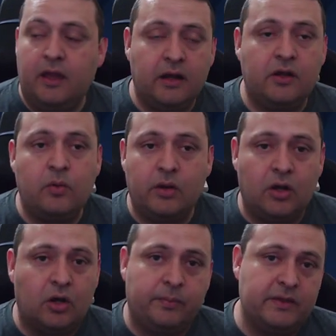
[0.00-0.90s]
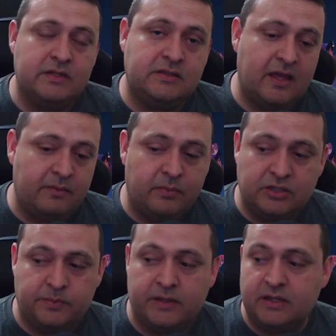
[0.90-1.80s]
And I don't want to harp on on this that
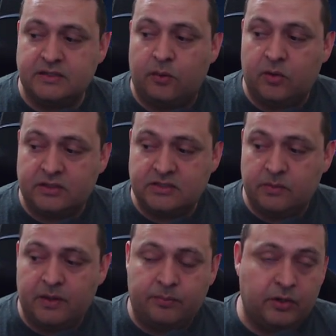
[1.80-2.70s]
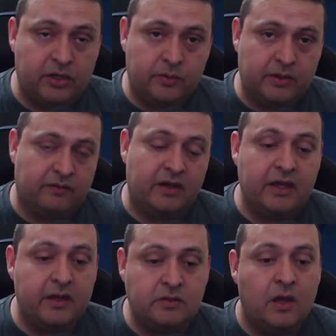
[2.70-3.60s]
much because I want this to be a pretty quick
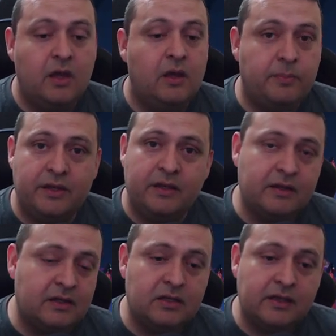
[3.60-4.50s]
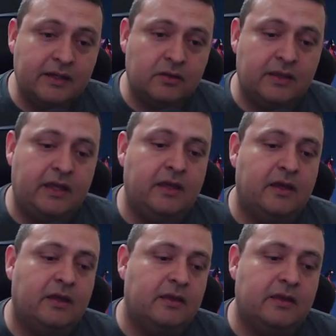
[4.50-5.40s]
video, but clearly
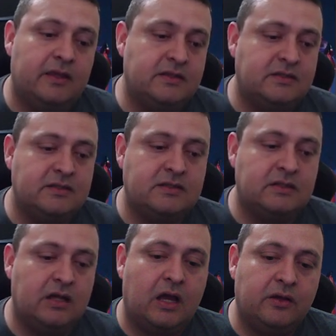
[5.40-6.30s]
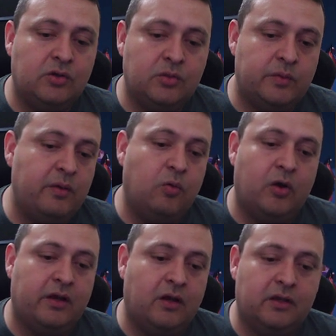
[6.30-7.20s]
this is not who we
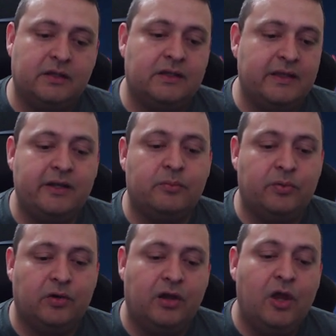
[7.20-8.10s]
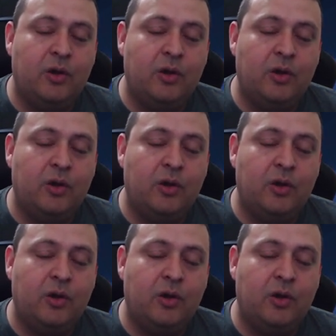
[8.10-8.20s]
want on the leaderboard.